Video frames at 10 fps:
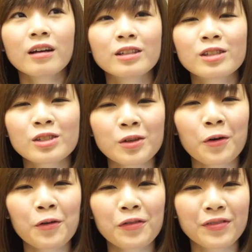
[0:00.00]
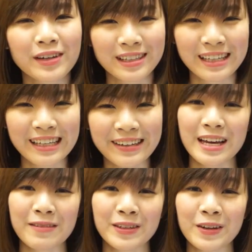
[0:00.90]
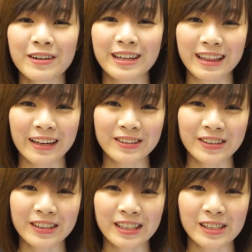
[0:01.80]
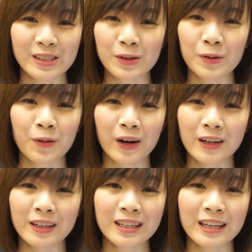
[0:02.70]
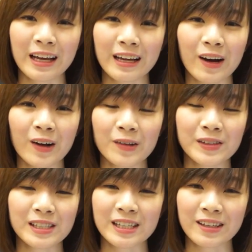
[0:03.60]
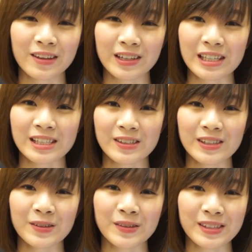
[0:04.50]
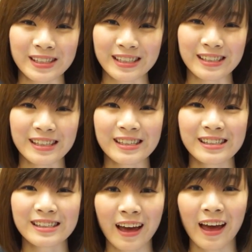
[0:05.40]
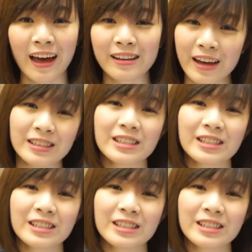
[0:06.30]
It's so funny if during a lecture it's so quiet and all of a sudden there's a student who sneezes and the